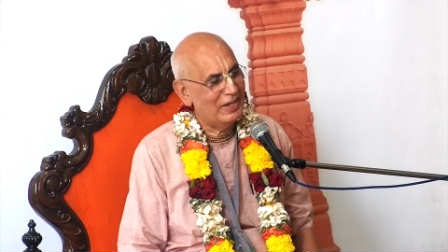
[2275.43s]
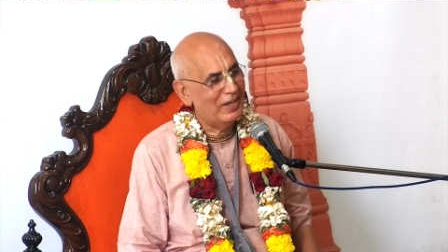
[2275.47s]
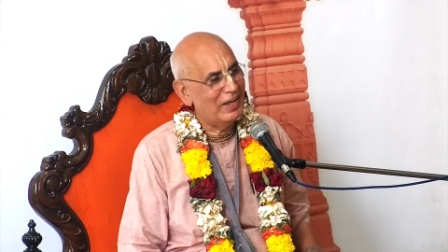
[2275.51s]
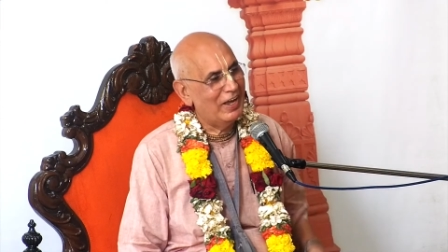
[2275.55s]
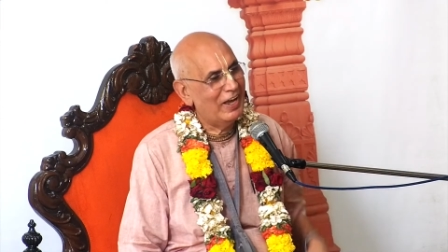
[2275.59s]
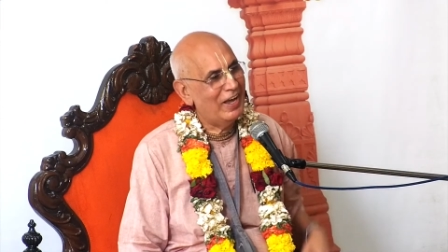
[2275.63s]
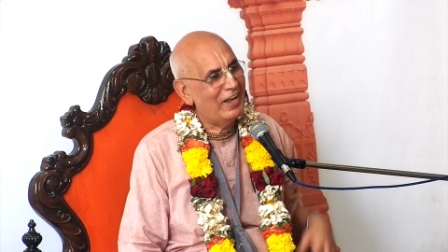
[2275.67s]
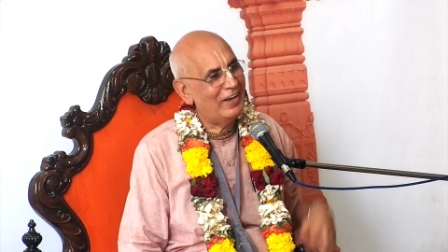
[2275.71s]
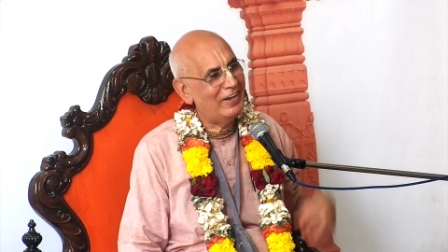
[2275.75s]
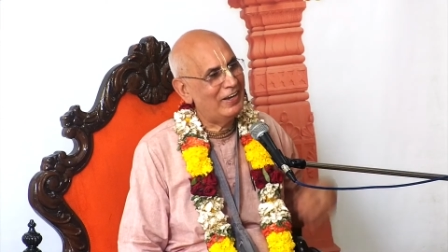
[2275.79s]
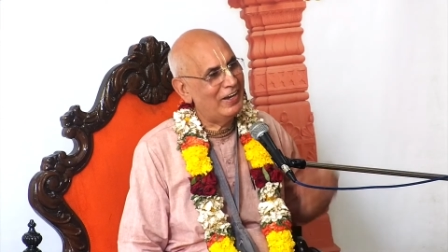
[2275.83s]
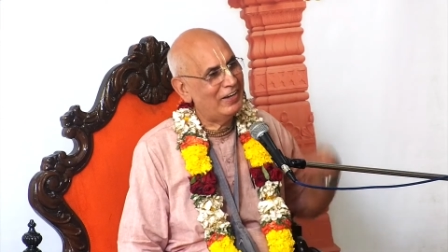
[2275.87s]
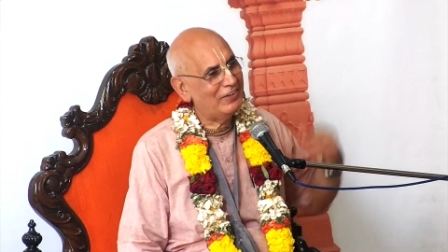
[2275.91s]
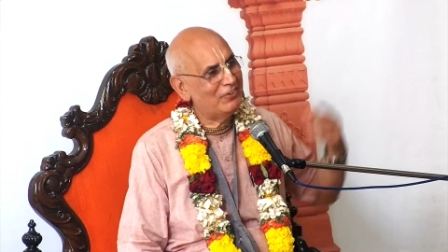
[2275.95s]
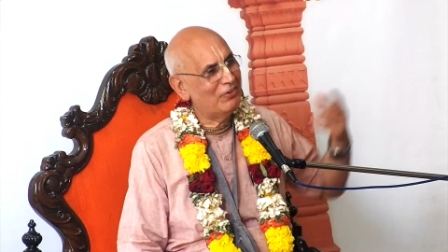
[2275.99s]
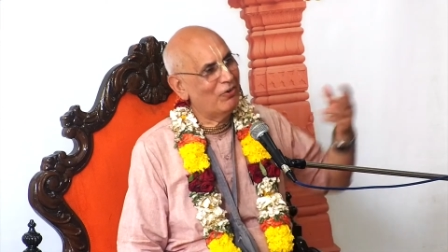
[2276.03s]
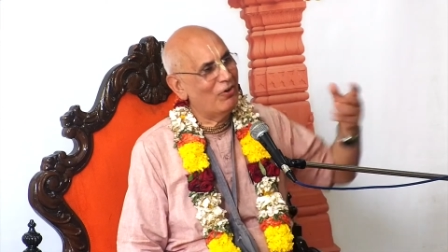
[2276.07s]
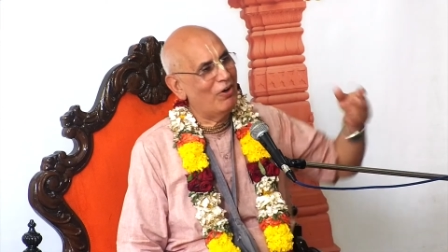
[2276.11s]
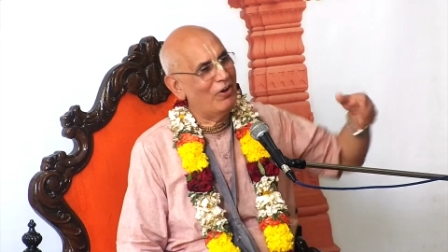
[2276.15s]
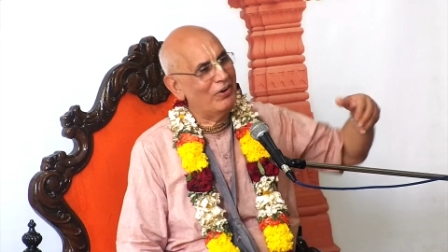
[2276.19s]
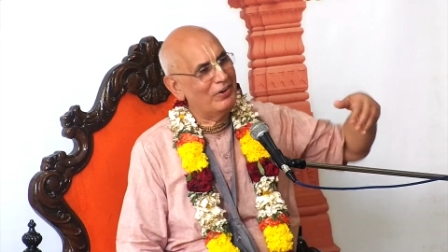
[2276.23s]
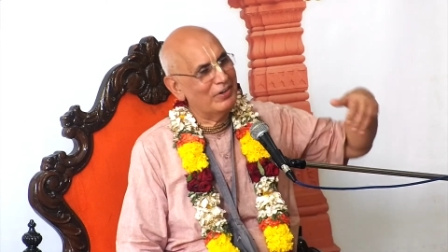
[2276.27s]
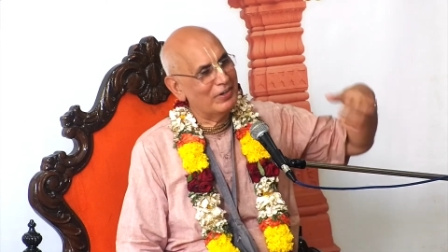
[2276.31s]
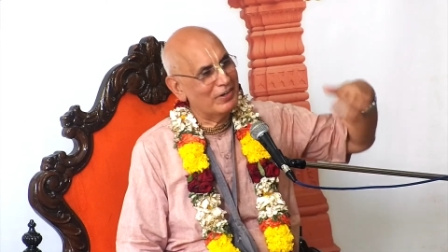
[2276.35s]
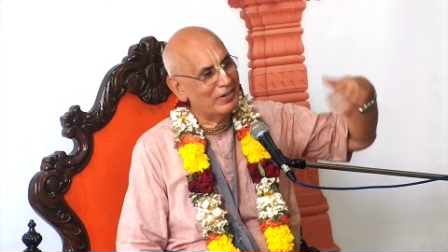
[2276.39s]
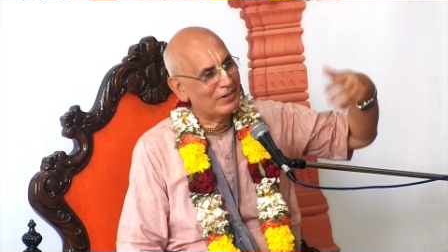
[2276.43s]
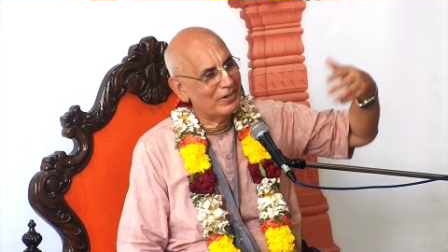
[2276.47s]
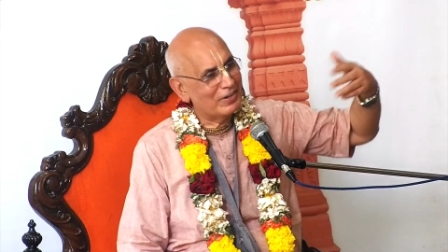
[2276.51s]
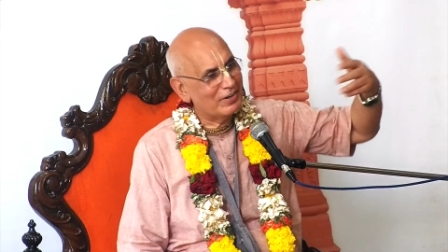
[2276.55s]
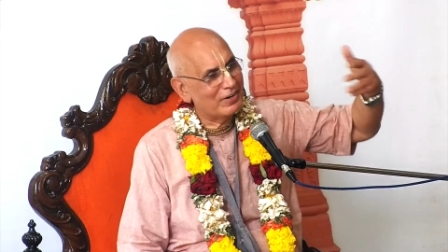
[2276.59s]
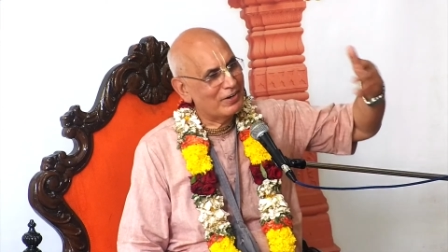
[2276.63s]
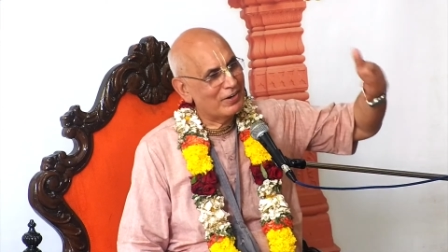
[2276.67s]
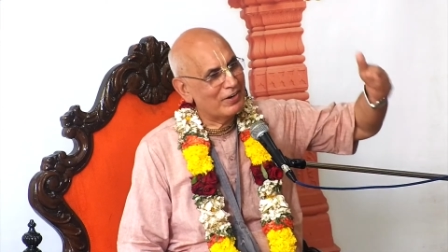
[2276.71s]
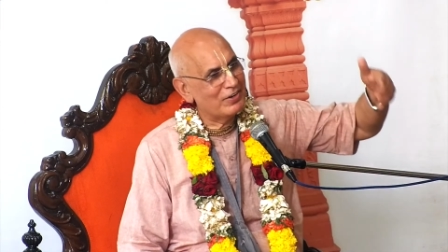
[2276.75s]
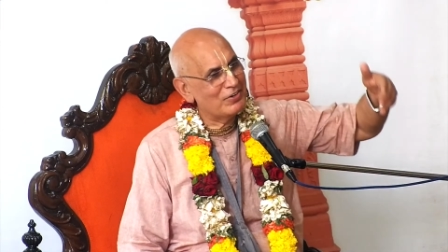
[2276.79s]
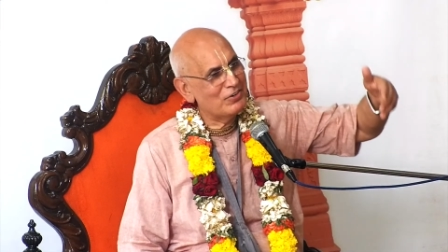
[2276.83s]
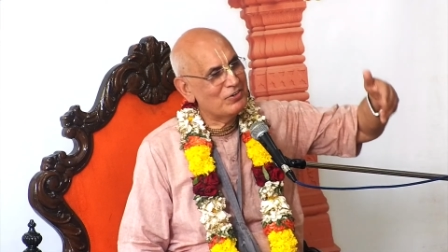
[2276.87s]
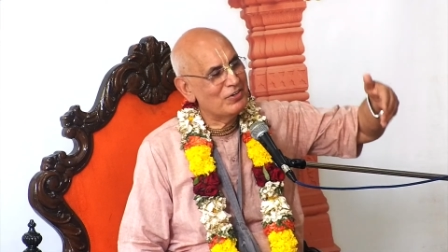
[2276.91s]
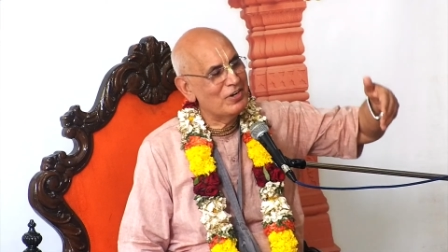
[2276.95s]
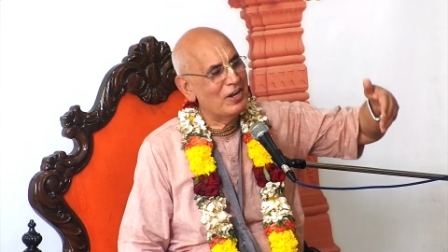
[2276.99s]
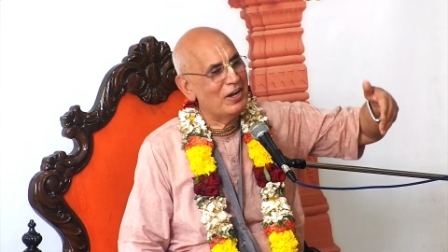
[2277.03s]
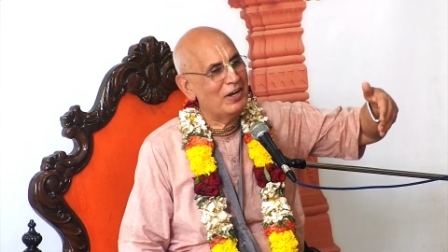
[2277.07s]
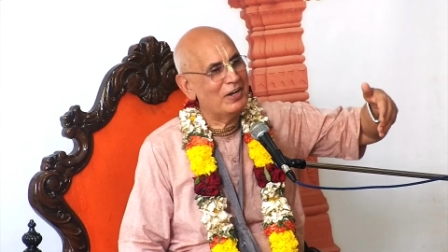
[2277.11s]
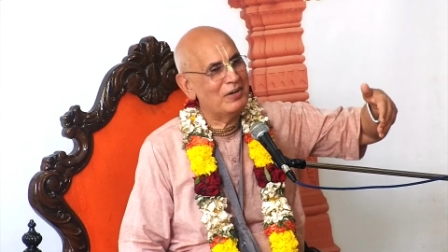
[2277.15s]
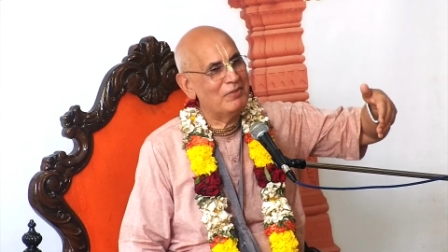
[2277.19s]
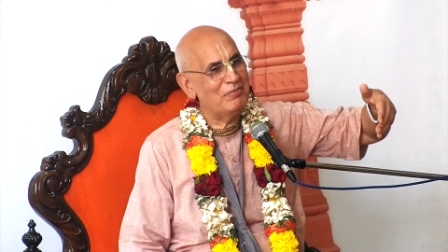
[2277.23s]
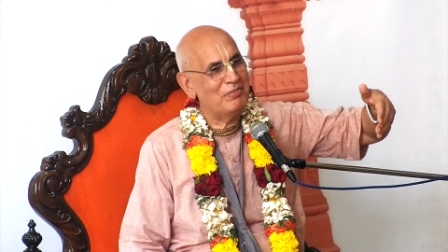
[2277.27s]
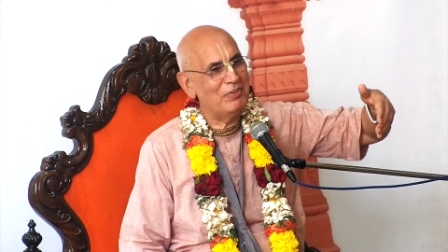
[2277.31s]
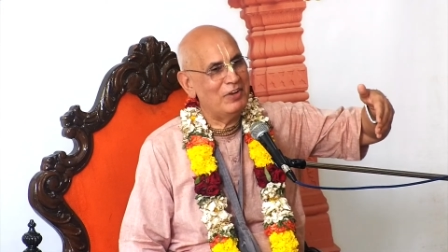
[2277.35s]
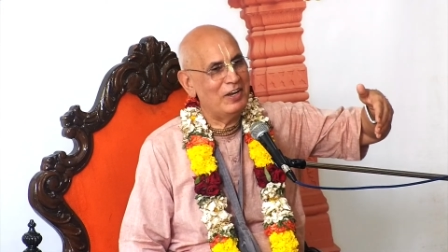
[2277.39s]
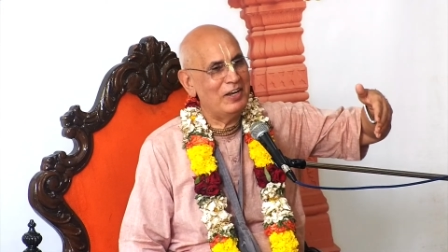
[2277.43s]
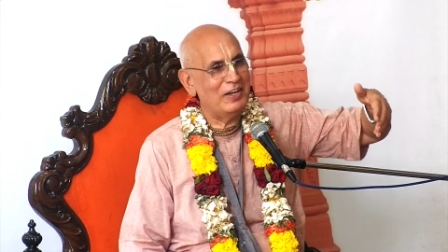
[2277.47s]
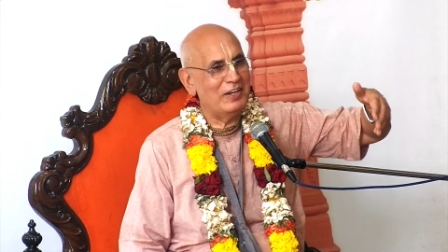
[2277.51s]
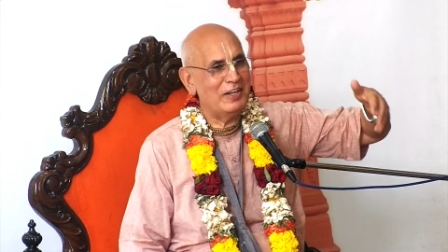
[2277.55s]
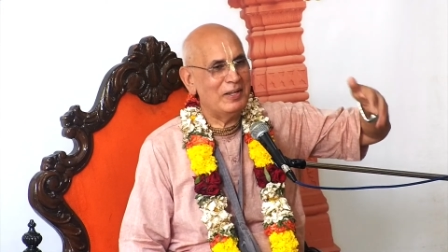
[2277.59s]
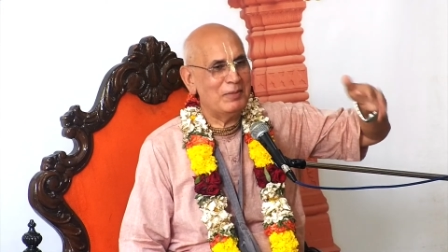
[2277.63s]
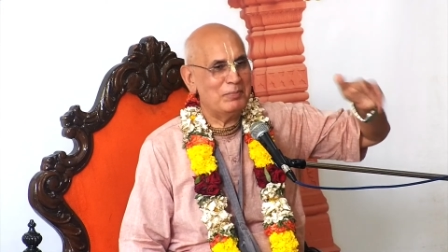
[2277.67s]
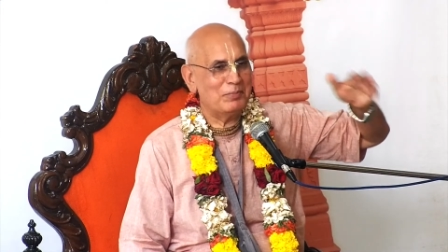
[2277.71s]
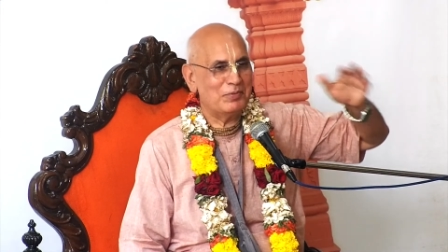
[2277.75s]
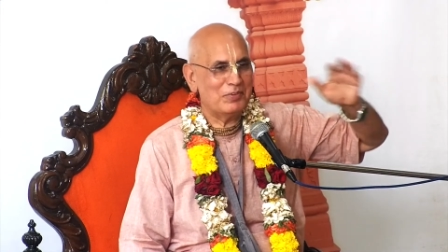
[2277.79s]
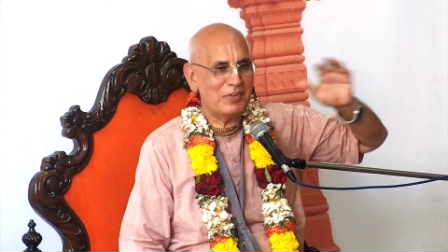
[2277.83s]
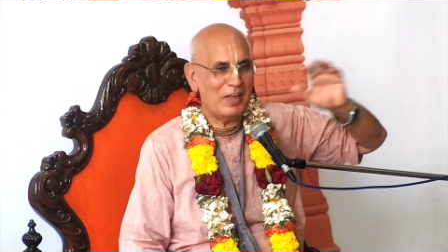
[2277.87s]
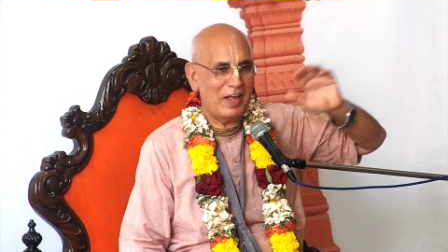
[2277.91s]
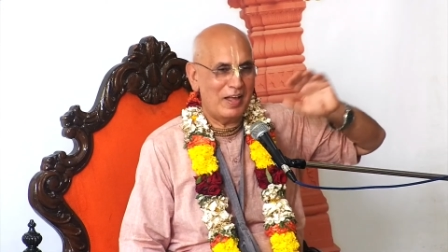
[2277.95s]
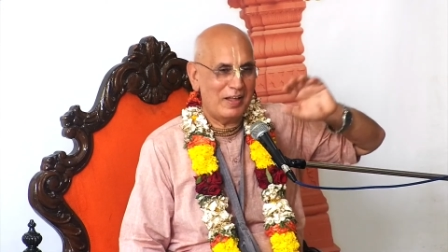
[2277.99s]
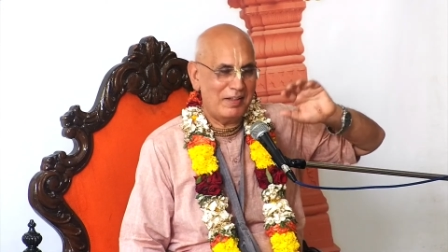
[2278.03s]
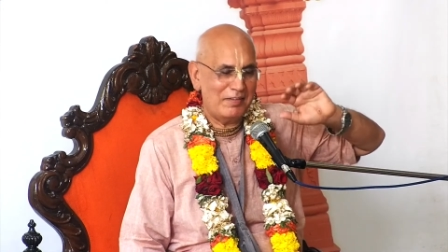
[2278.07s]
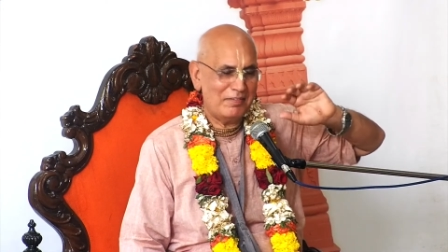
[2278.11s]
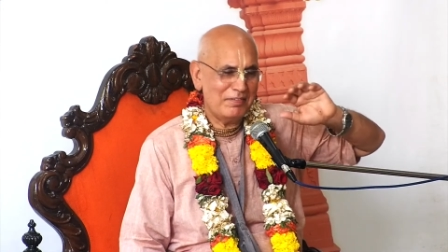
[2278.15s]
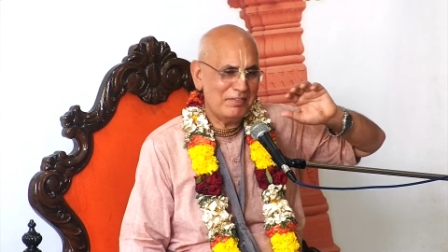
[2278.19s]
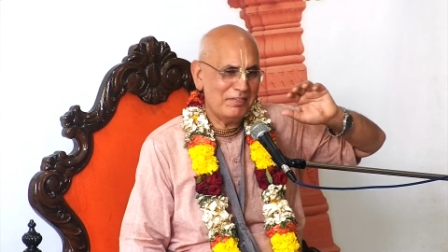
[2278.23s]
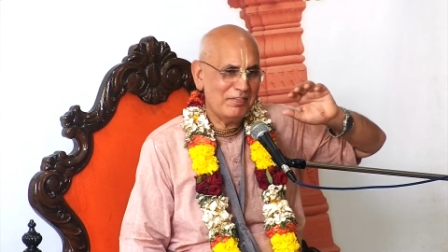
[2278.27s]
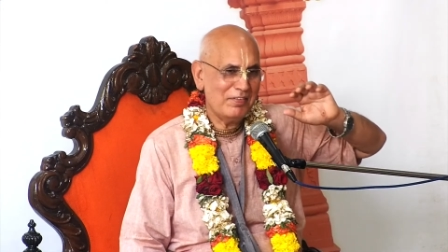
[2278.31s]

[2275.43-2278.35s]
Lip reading: And later on, Krishna revealed himself